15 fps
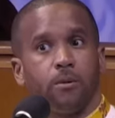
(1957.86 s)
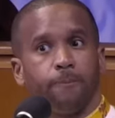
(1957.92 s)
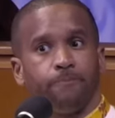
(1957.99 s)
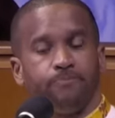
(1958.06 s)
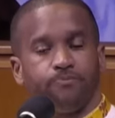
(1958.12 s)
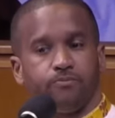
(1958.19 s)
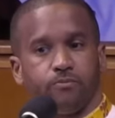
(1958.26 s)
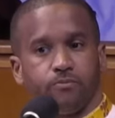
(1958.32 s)

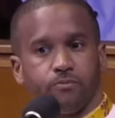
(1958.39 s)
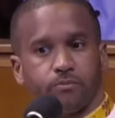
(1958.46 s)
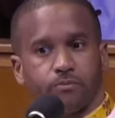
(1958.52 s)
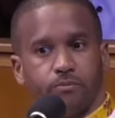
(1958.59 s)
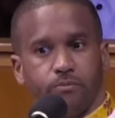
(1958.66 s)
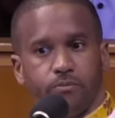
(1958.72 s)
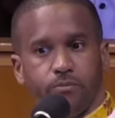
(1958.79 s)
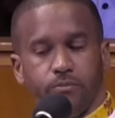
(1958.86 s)

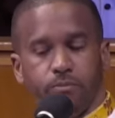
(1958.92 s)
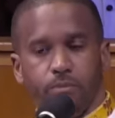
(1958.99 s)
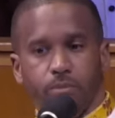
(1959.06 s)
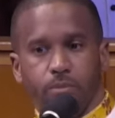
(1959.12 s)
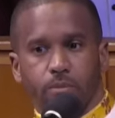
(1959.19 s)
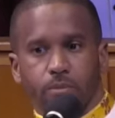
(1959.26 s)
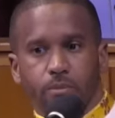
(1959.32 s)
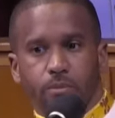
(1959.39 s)

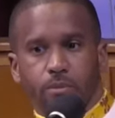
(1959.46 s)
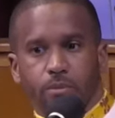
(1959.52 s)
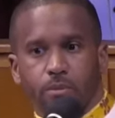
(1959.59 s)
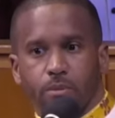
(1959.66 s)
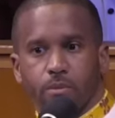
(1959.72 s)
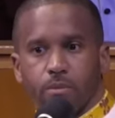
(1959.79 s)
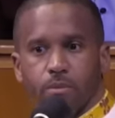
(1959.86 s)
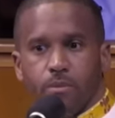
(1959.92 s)

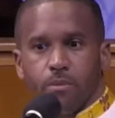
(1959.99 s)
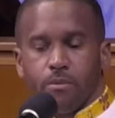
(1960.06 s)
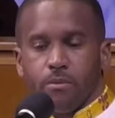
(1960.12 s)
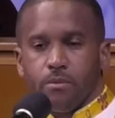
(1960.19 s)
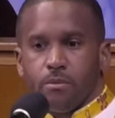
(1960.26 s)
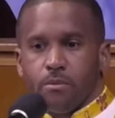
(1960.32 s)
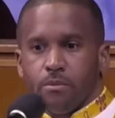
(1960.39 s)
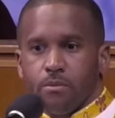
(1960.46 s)
[no speech]